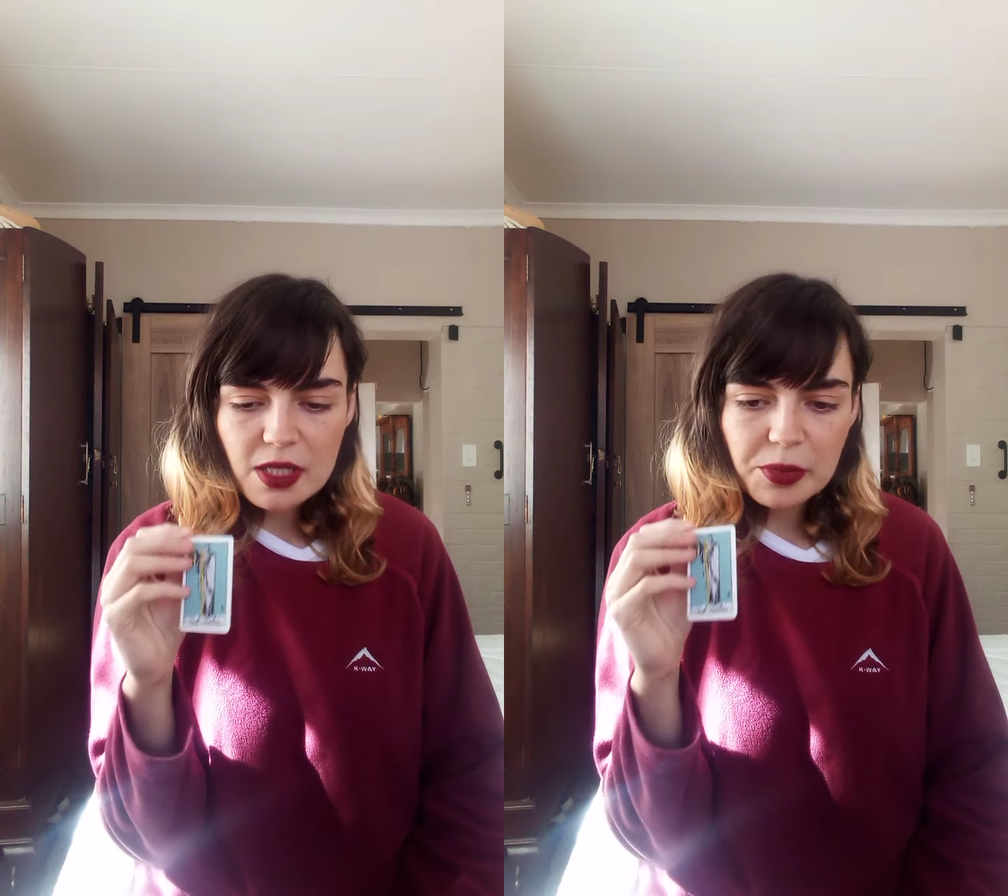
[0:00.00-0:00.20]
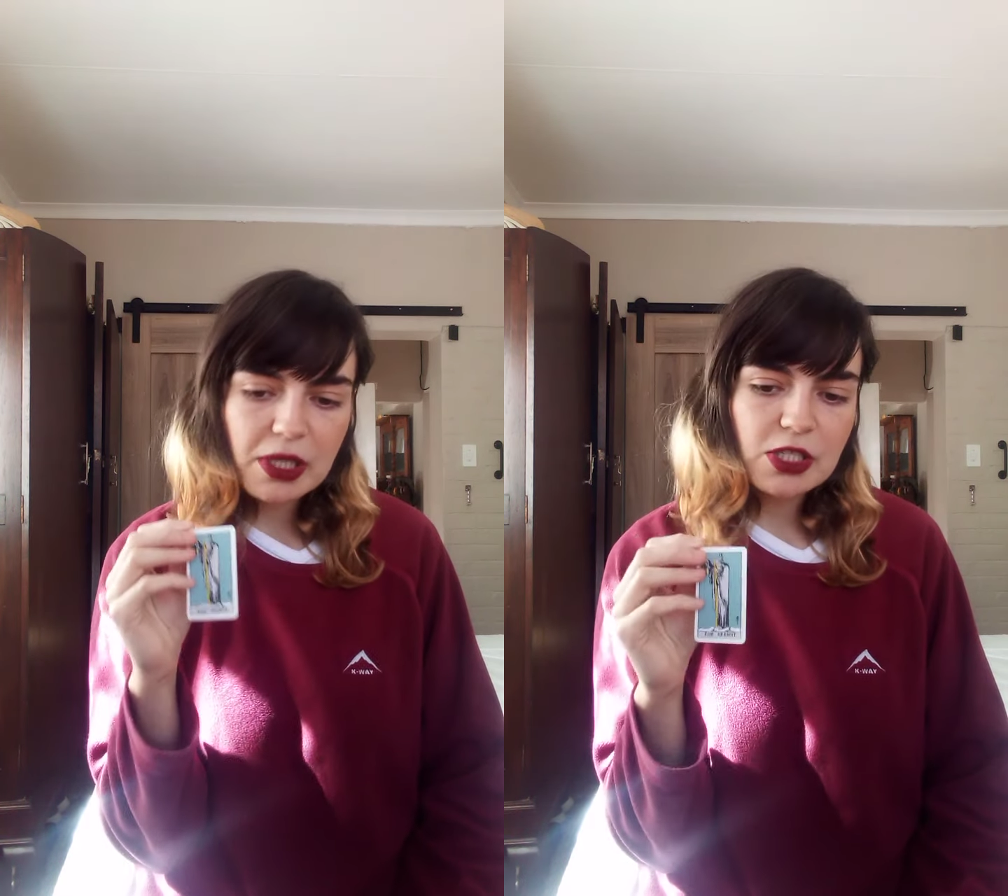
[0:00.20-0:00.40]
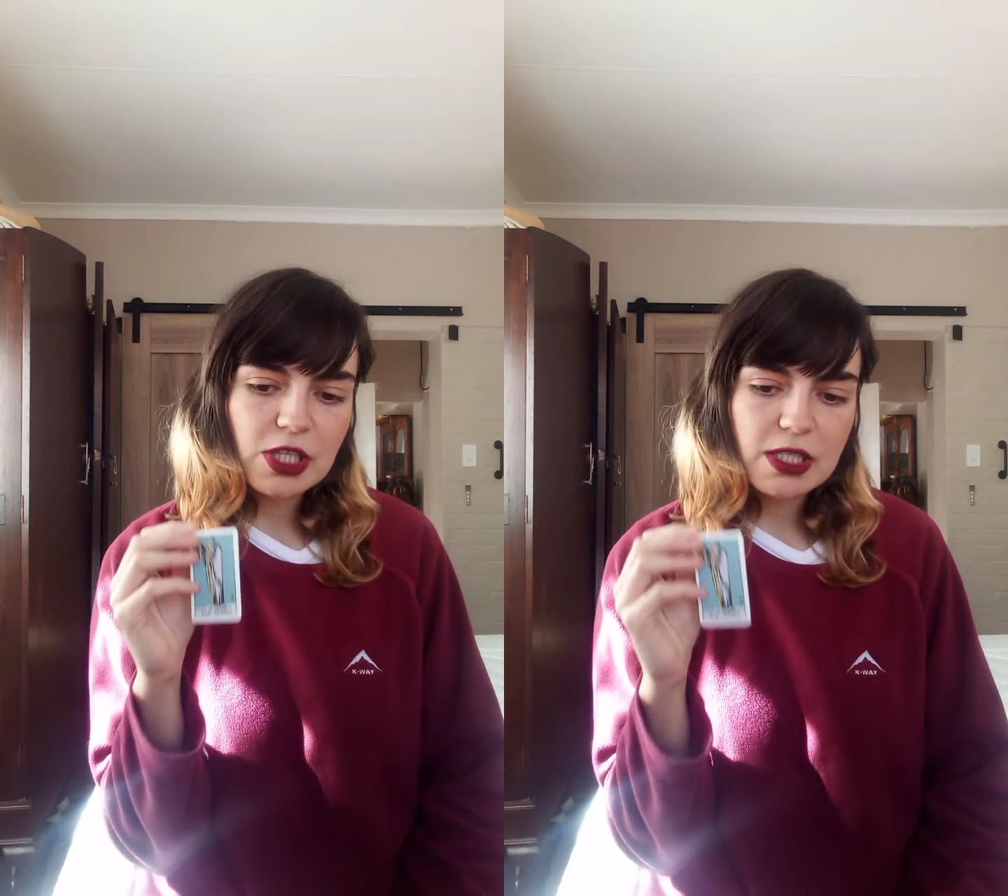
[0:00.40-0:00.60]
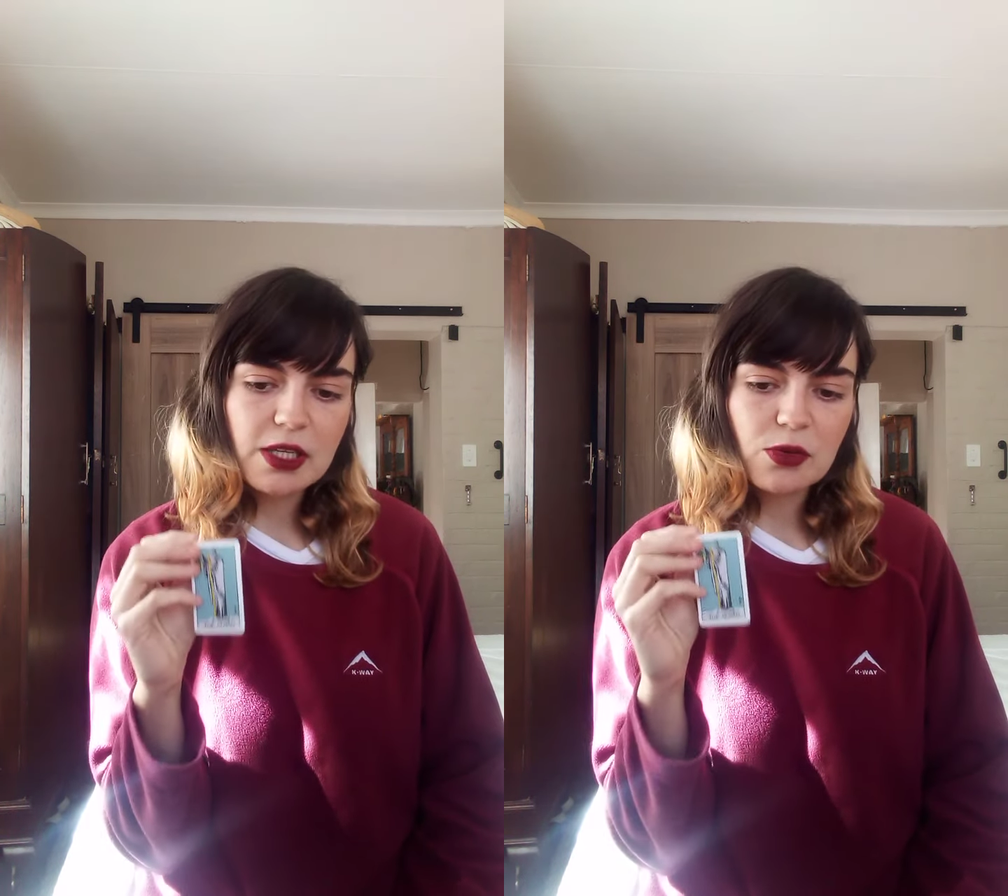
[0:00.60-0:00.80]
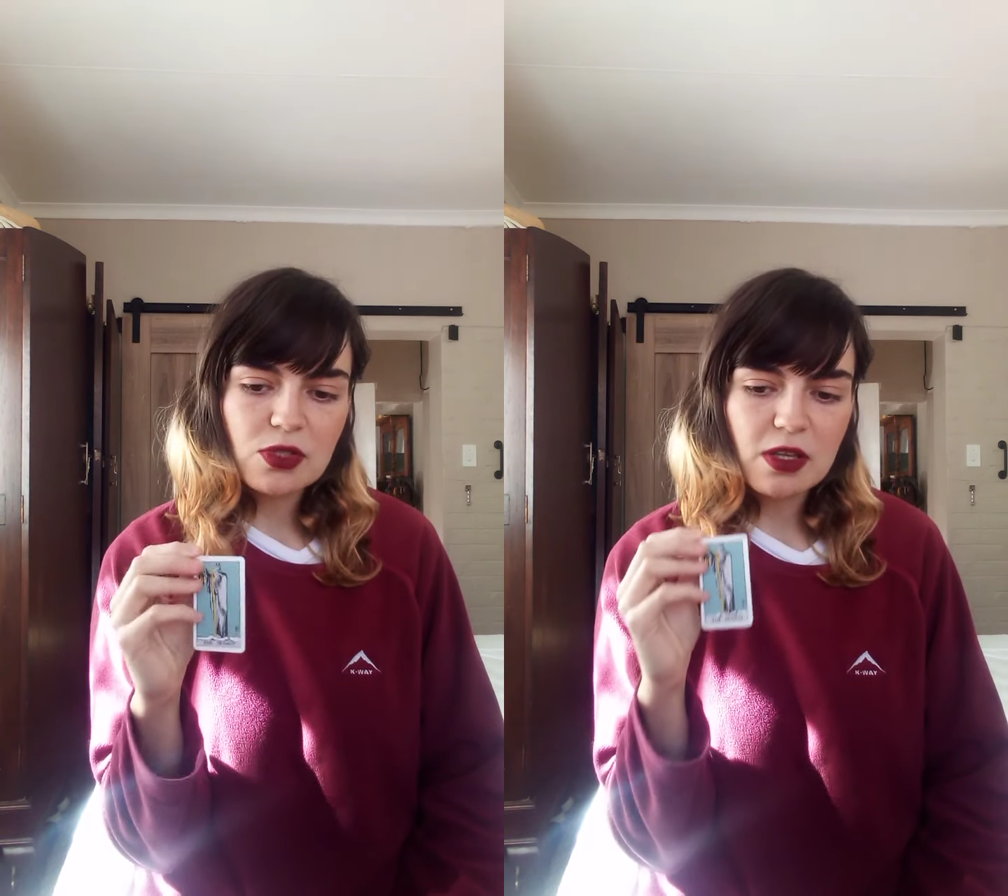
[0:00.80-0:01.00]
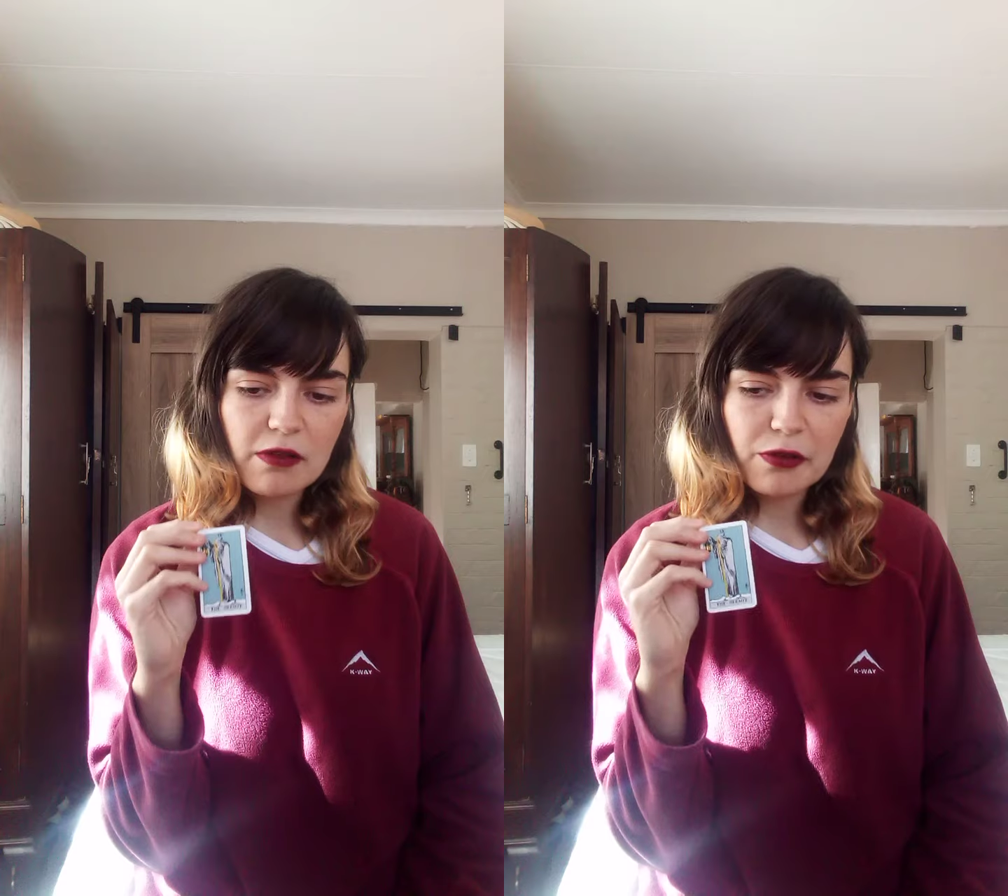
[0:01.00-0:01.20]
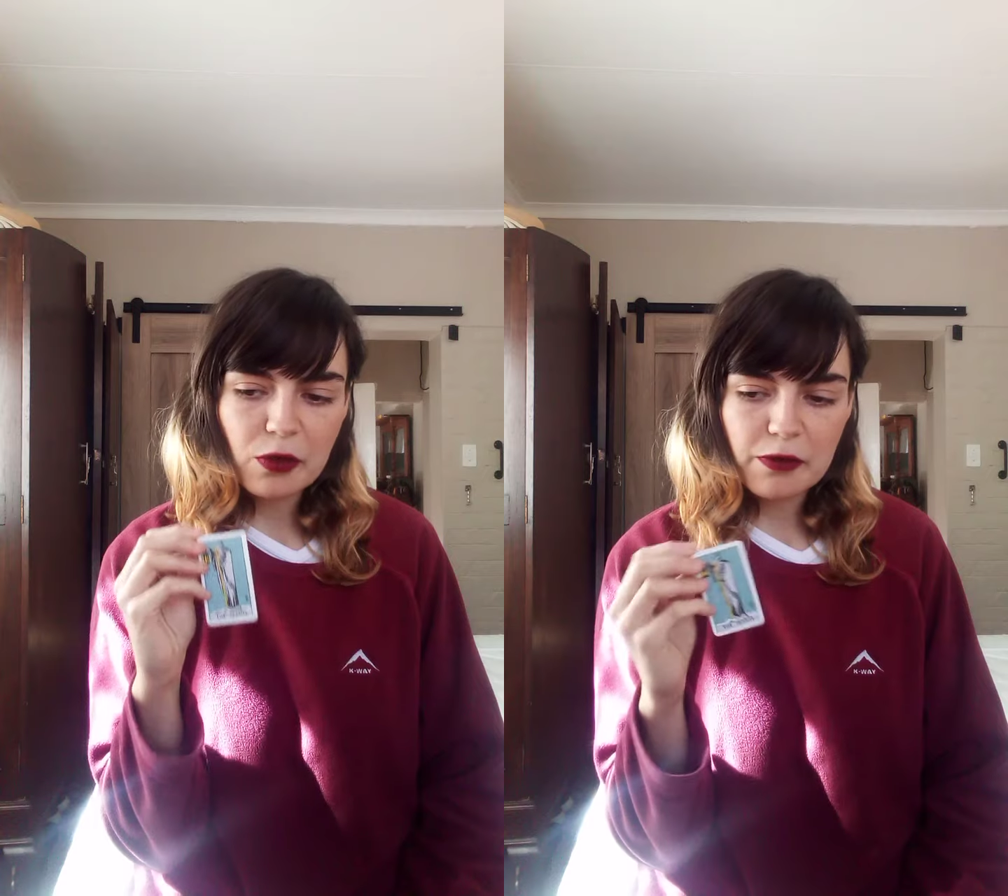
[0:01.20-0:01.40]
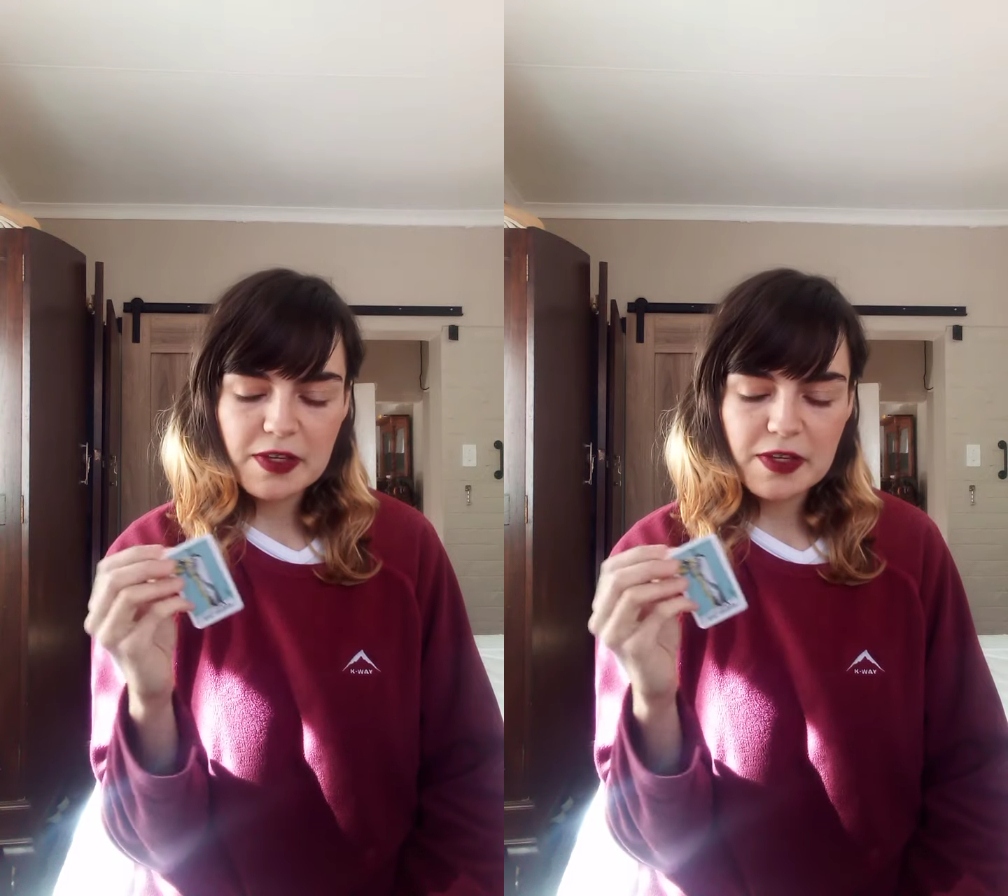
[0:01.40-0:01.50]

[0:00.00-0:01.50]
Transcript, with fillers: about shutting yourself off,